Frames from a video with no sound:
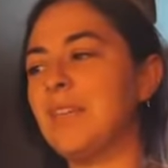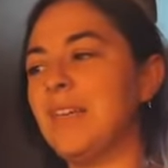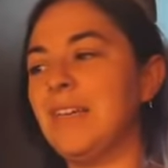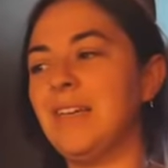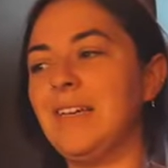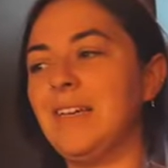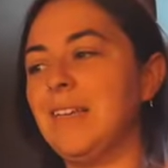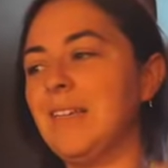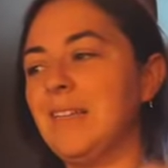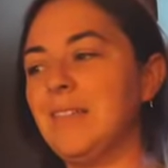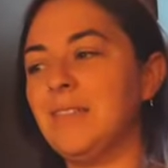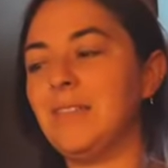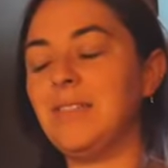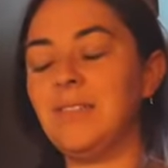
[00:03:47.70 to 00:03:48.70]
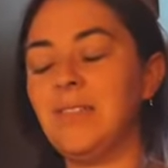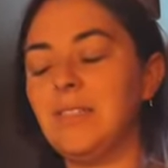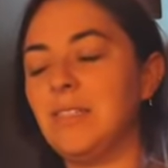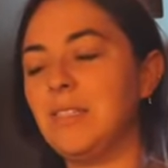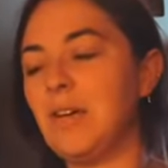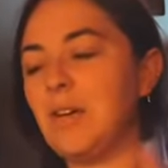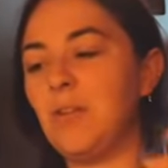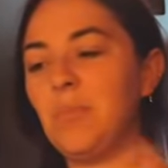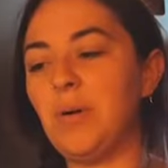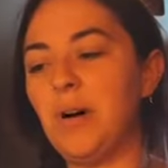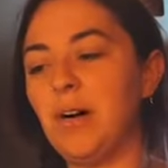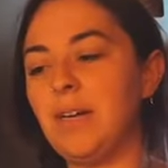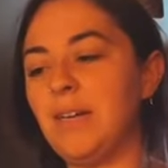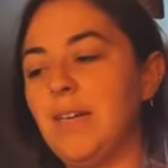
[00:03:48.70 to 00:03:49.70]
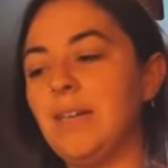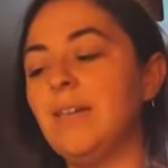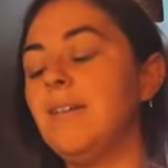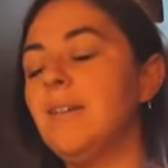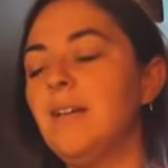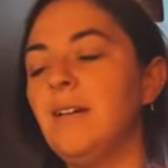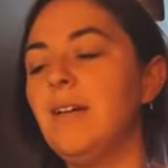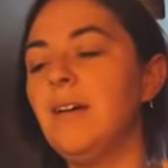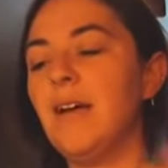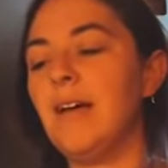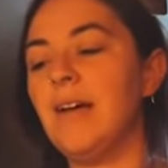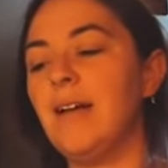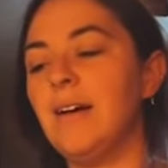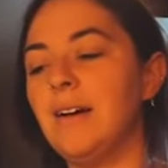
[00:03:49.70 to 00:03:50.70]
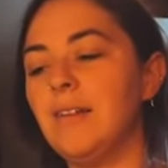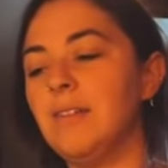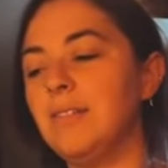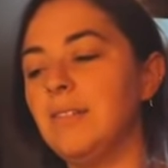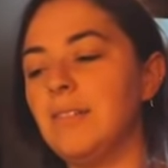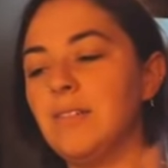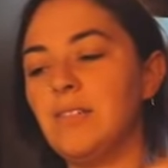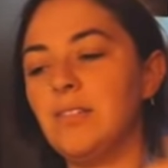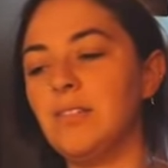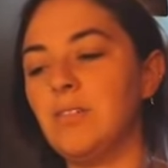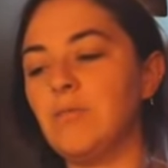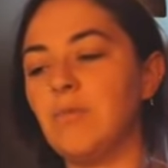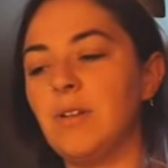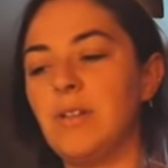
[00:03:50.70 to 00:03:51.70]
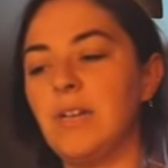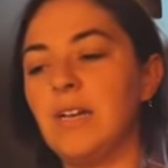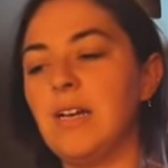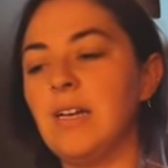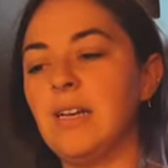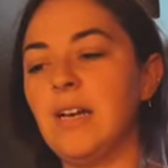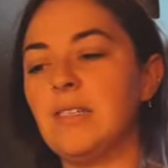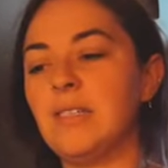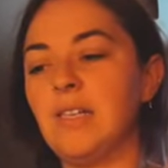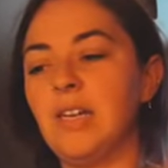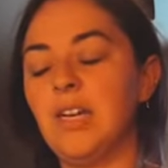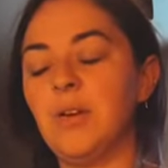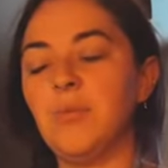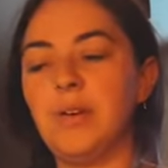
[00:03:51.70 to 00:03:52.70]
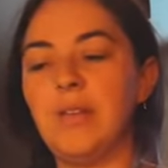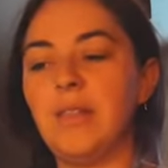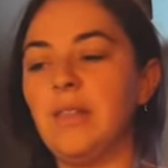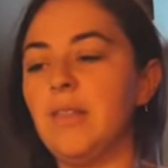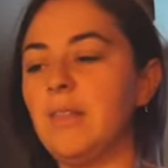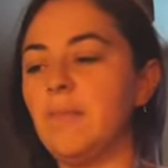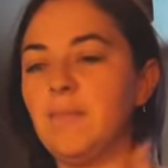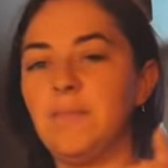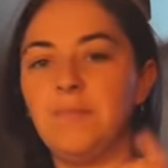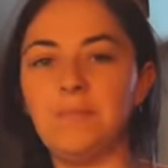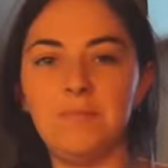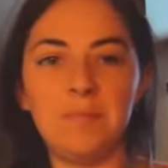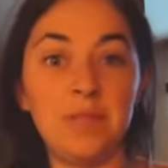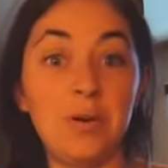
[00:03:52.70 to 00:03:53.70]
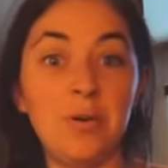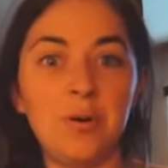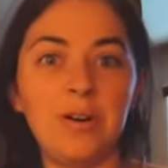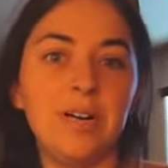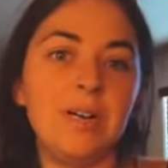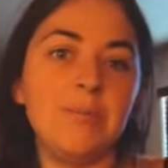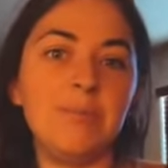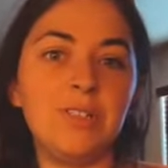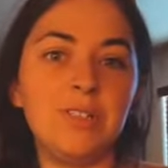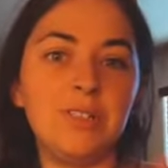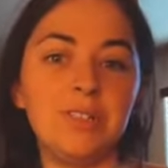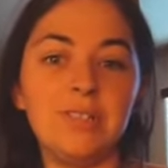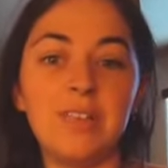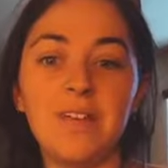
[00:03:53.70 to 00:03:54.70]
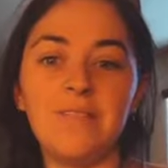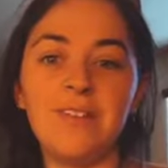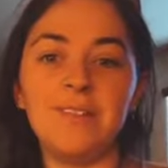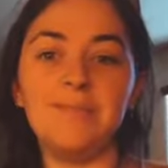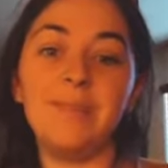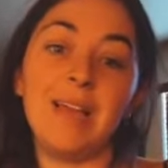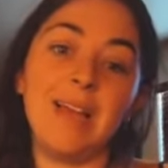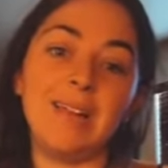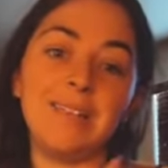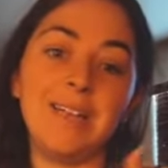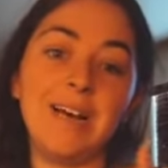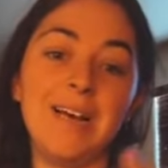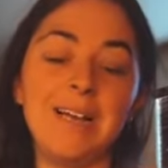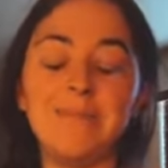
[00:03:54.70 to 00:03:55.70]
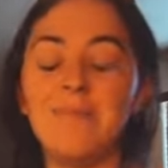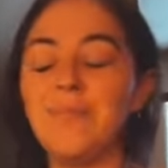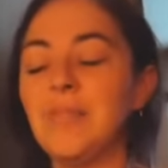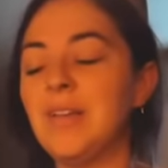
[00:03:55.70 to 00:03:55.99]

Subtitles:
the subtle body and just really connecting with the aura, which is 7 and 9.